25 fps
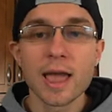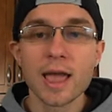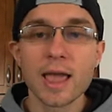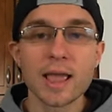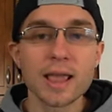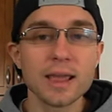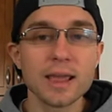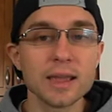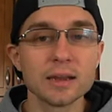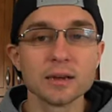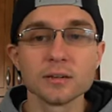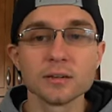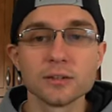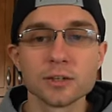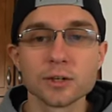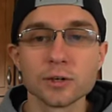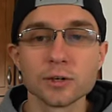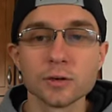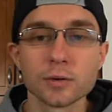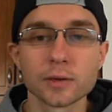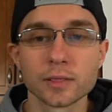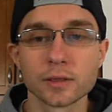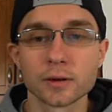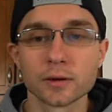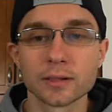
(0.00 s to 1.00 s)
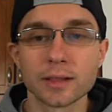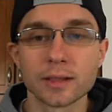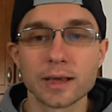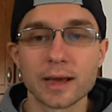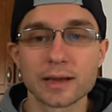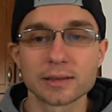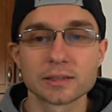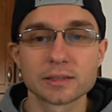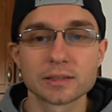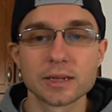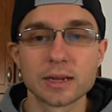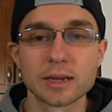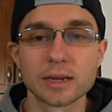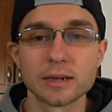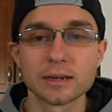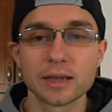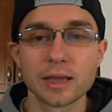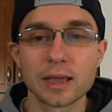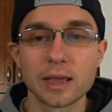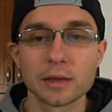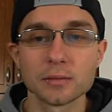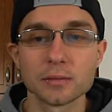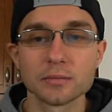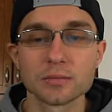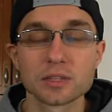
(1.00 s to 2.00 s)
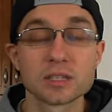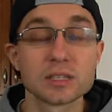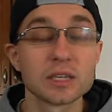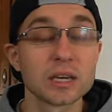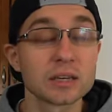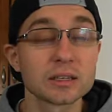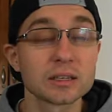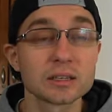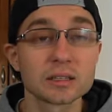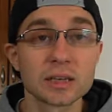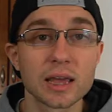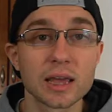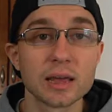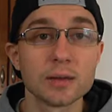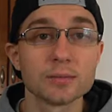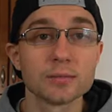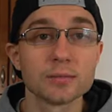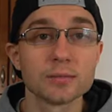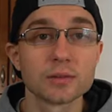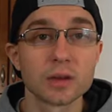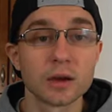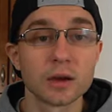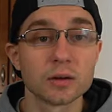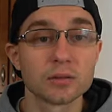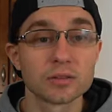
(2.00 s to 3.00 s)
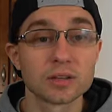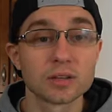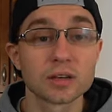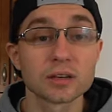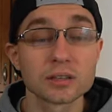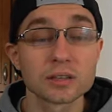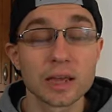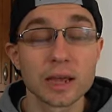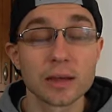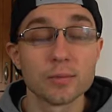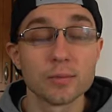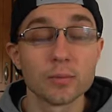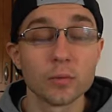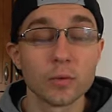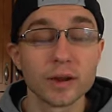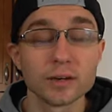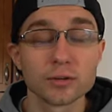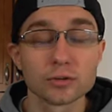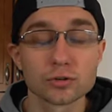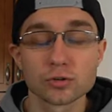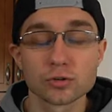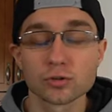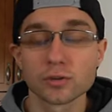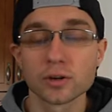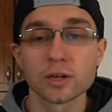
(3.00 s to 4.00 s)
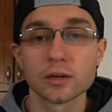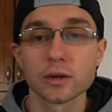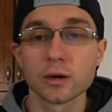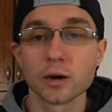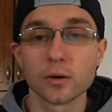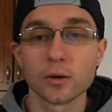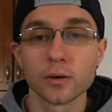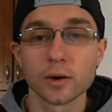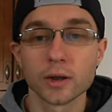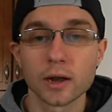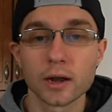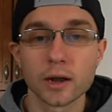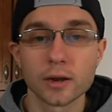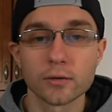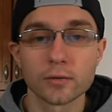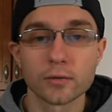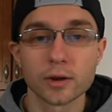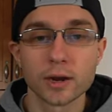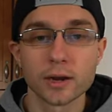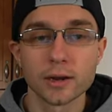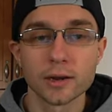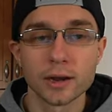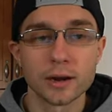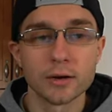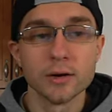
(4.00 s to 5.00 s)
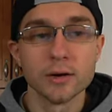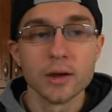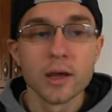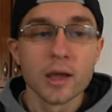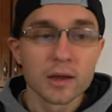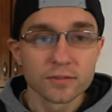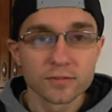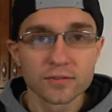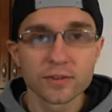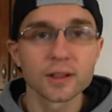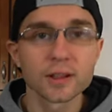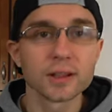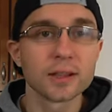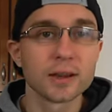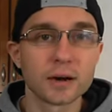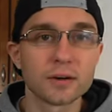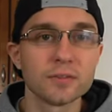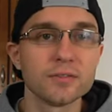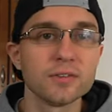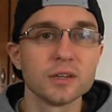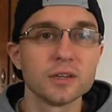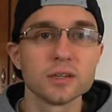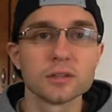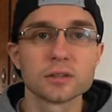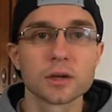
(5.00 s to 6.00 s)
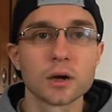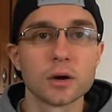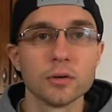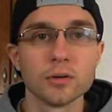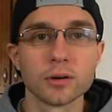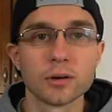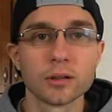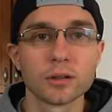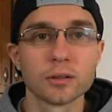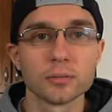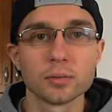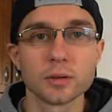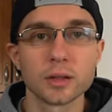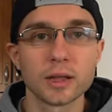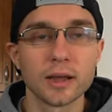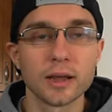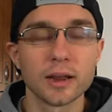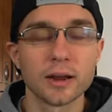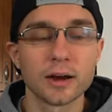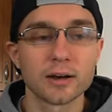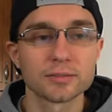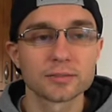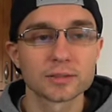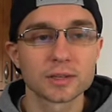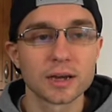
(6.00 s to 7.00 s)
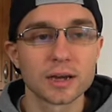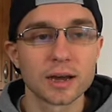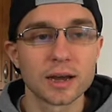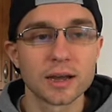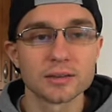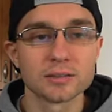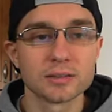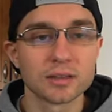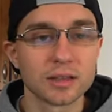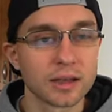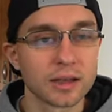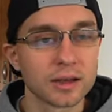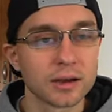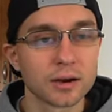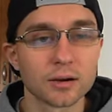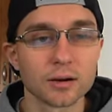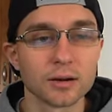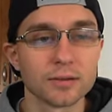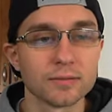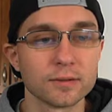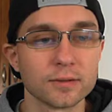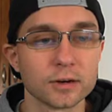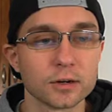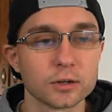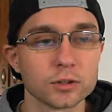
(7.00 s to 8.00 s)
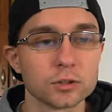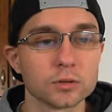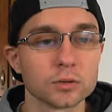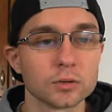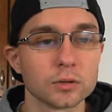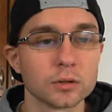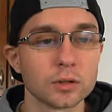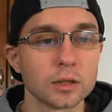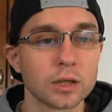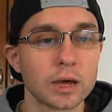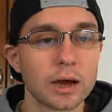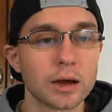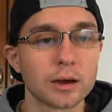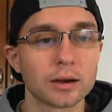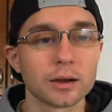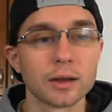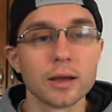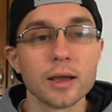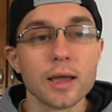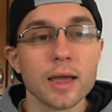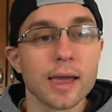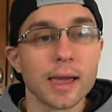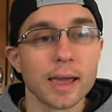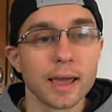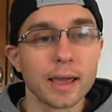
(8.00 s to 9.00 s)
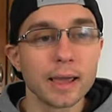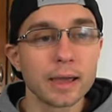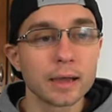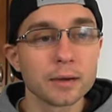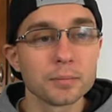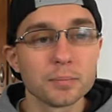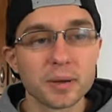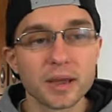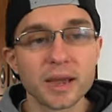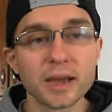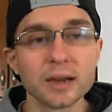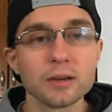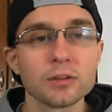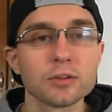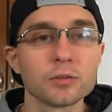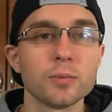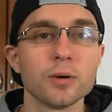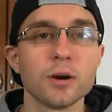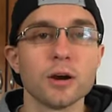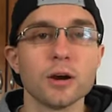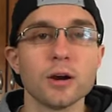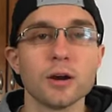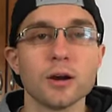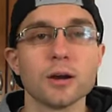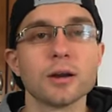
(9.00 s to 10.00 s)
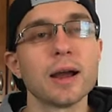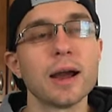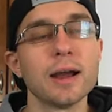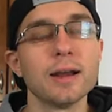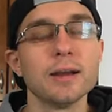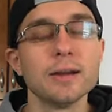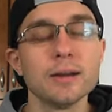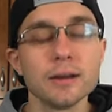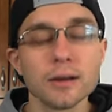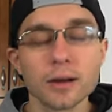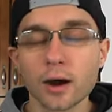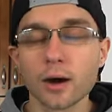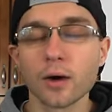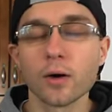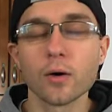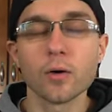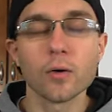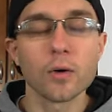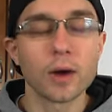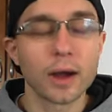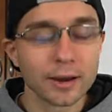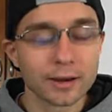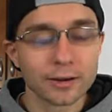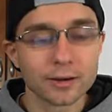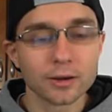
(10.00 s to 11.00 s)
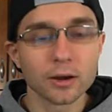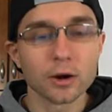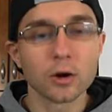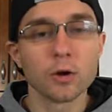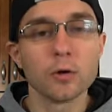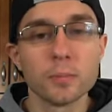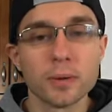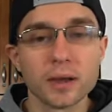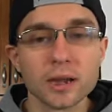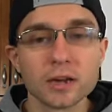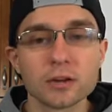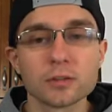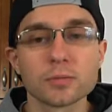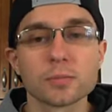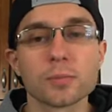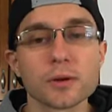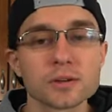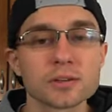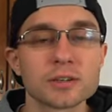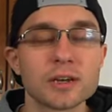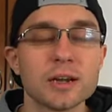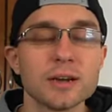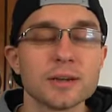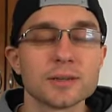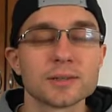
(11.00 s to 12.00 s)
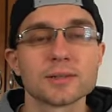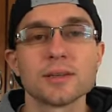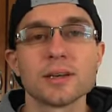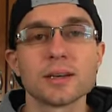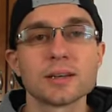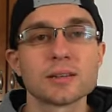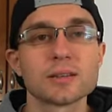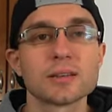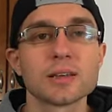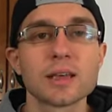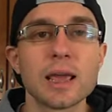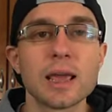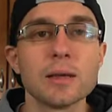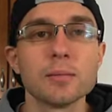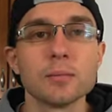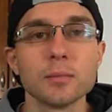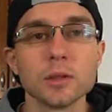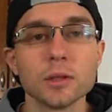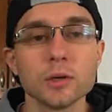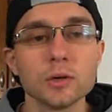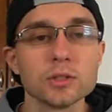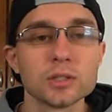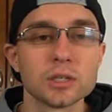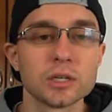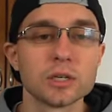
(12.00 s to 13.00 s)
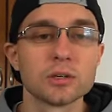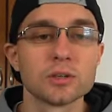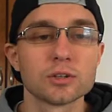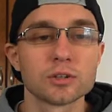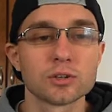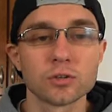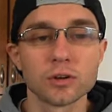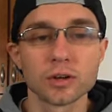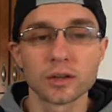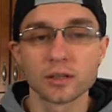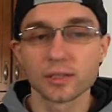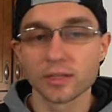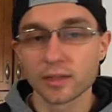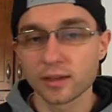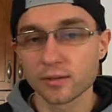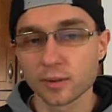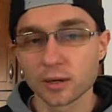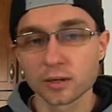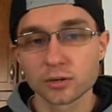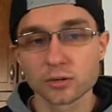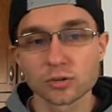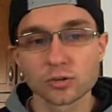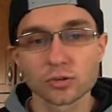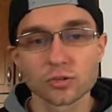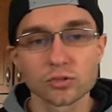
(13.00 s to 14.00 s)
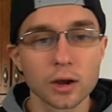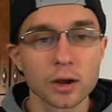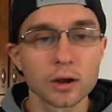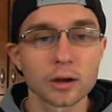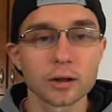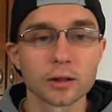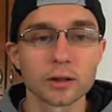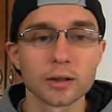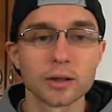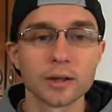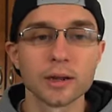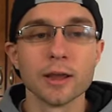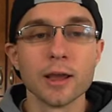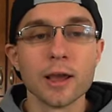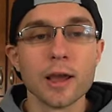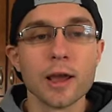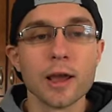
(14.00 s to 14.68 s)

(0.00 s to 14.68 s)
eight and two in their last ten games, six games, six game win streak going on right now. Philadelphia is going to the playoffs, guys. They are a virtual lock. And Pittsburgh, I know, I know, Pittsburgh's on a six game losing streak. They've been struggling.